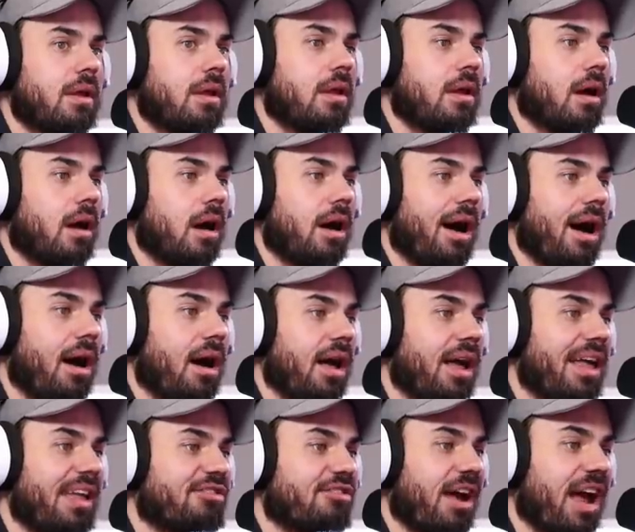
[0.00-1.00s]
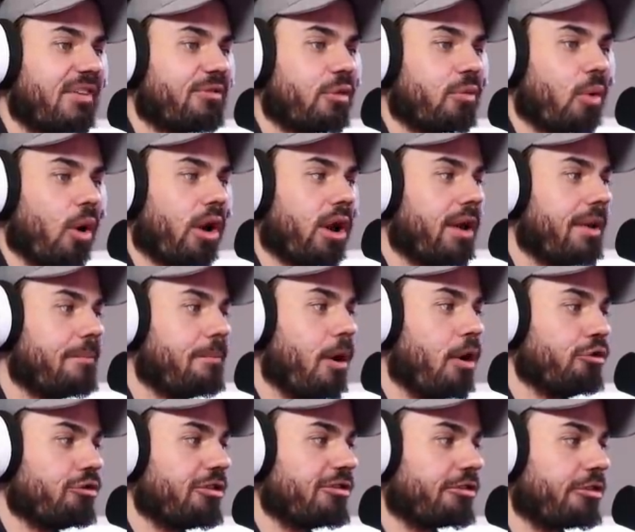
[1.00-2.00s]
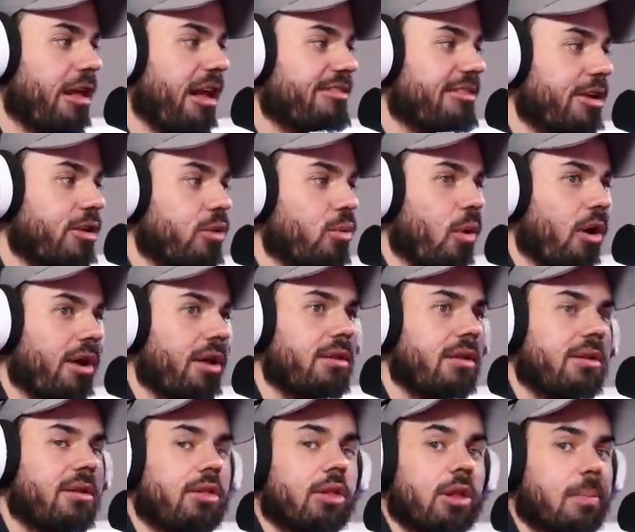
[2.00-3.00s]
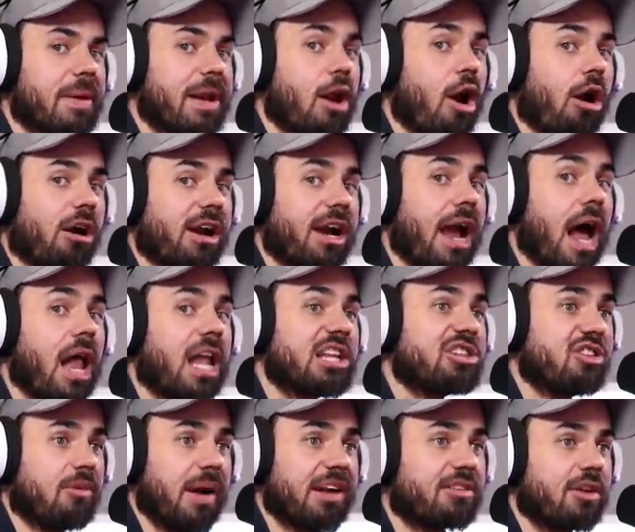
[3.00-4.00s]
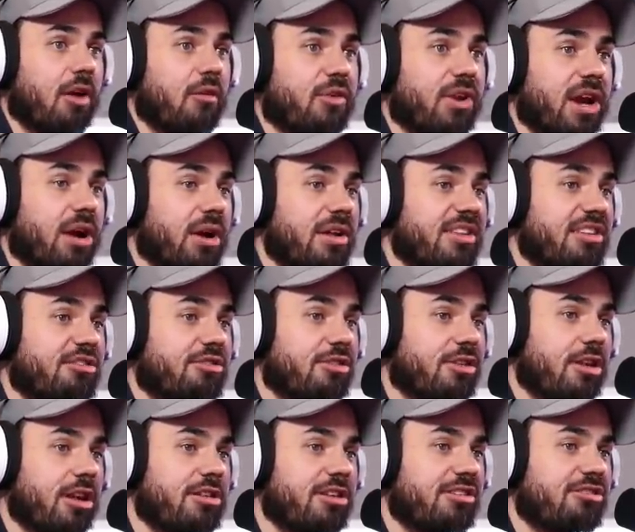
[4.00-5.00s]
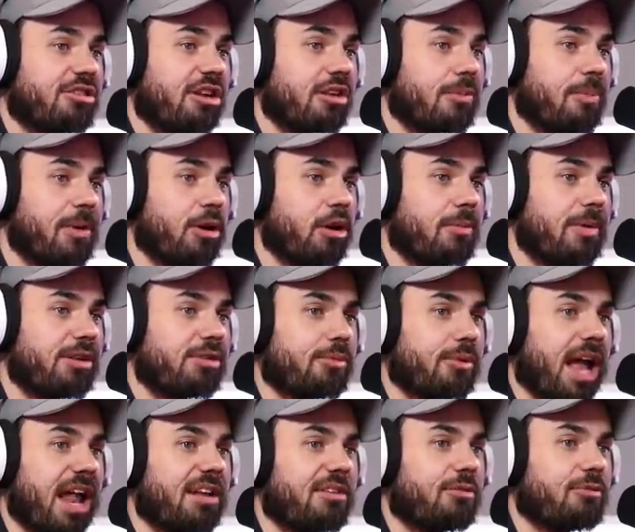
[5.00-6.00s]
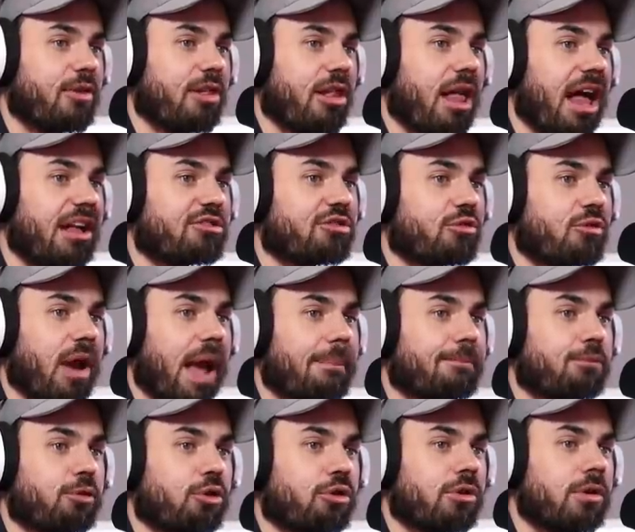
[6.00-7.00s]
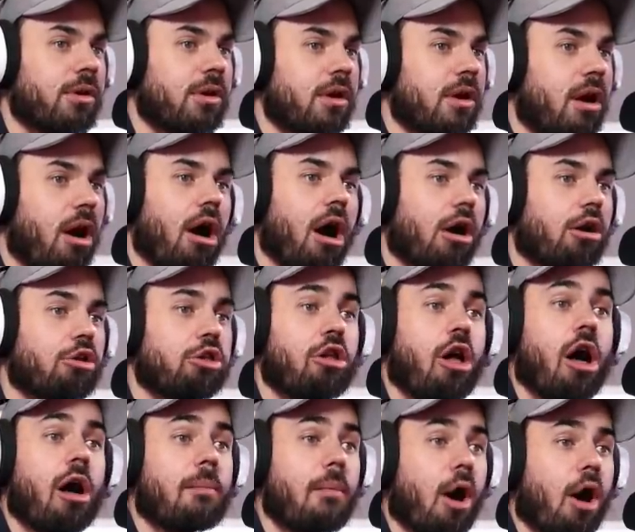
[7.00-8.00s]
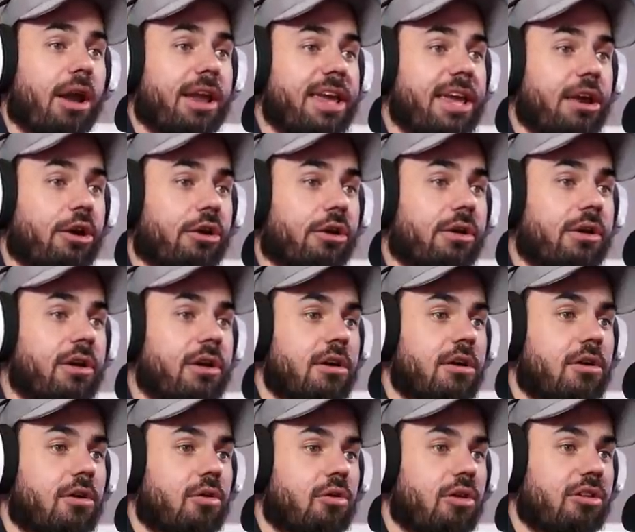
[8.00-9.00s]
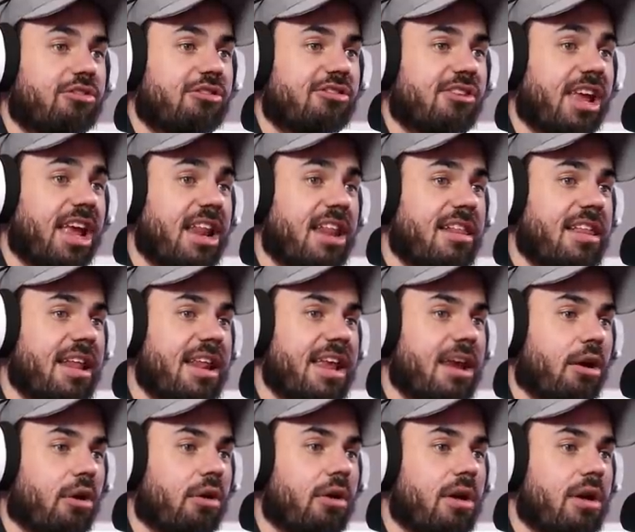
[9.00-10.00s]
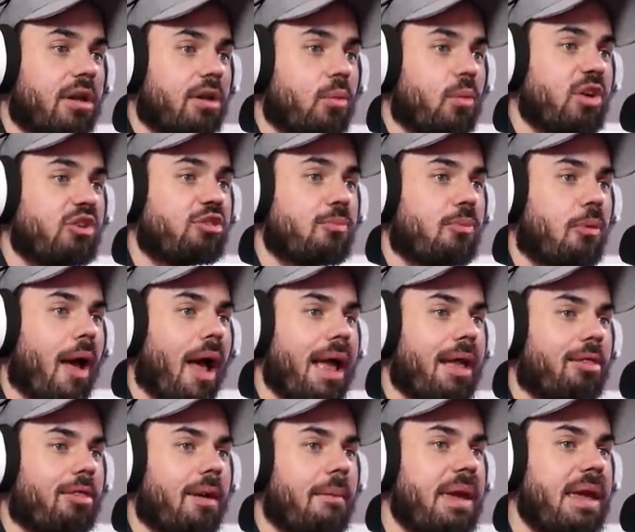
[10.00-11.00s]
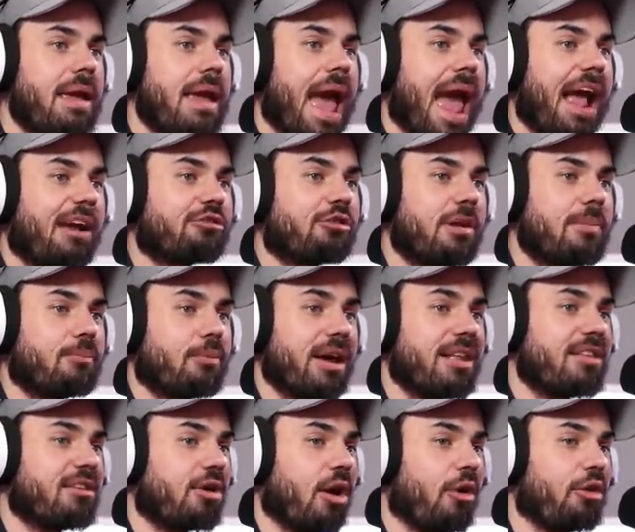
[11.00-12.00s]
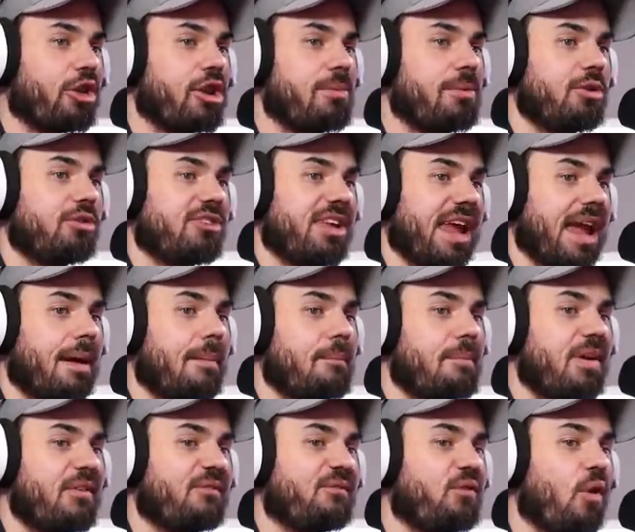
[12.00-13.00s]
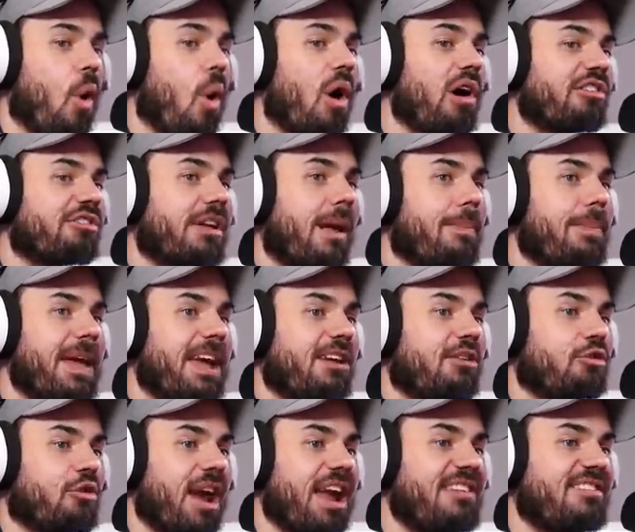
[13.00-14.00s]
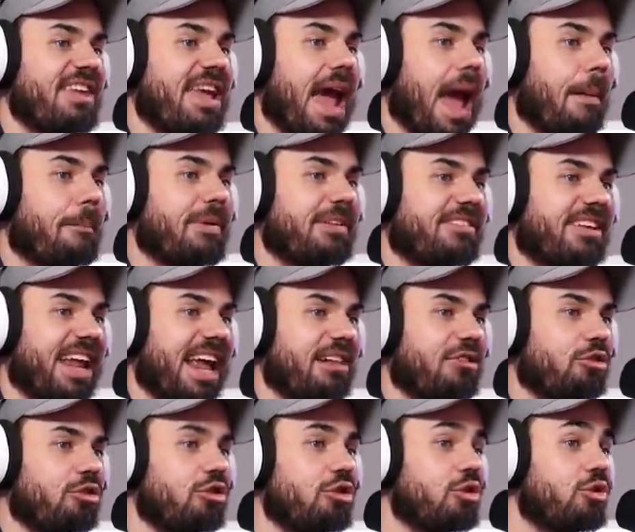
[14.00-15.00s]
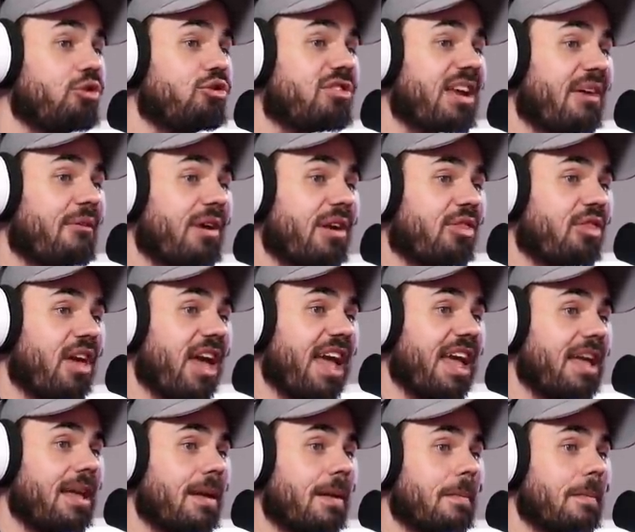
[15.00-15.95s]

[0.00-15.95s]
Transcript: Uh, aside from working in potions class, I do work in a little bit of archaeology myself here. And this this does appear to be some kind of velociraptor uh, claw mark here. Let's just get it in here. We should probably, let me actually bring this all to the museum before something crazy happens and I lose everything.